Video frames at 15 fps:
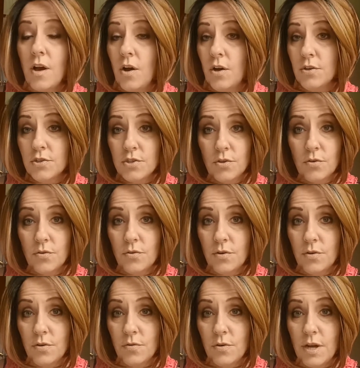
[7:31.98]
Also
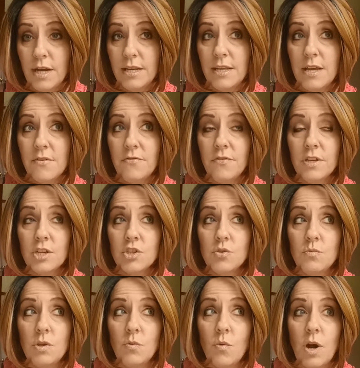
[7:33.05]
on Netflix,
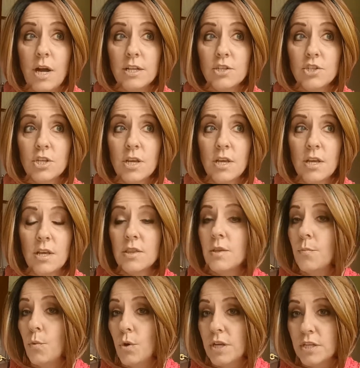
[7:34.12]
we watched
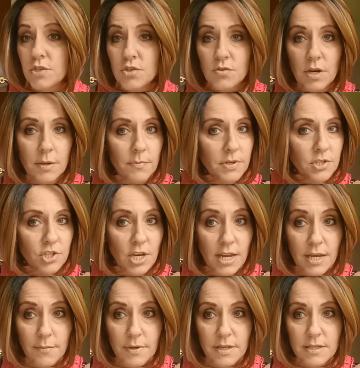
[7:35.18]
The Boy in Striped
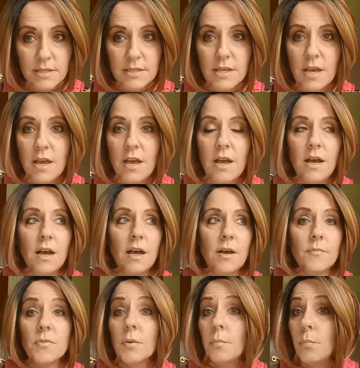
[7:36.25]
Pajamas,
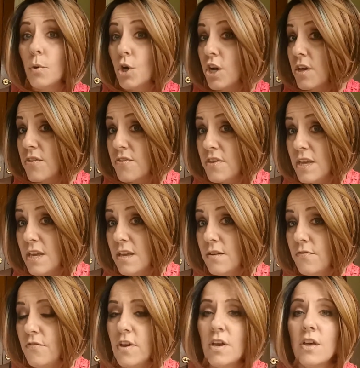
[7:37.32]
The Book
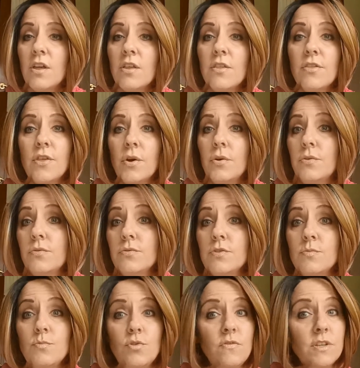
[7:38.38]
Thief.
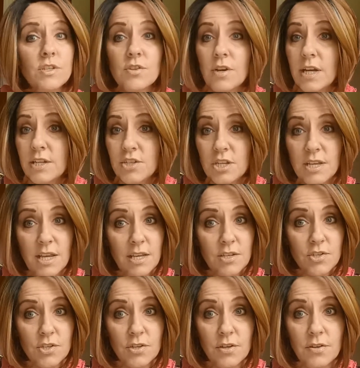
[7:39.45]
Those movies are
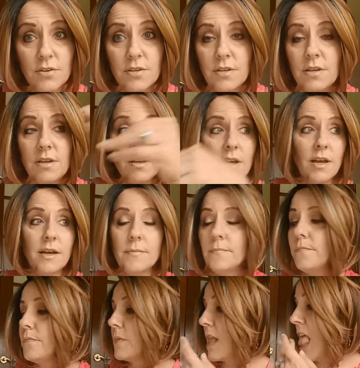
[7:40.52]
educational,
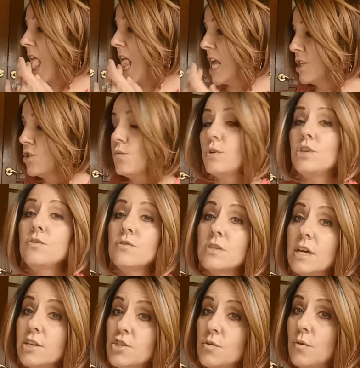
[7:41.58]
so we use
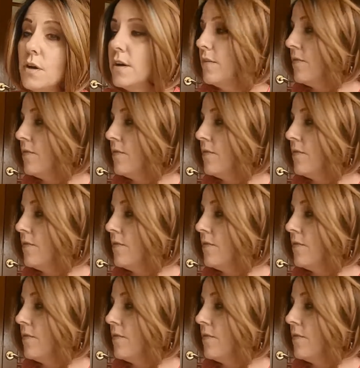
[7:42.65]
that to our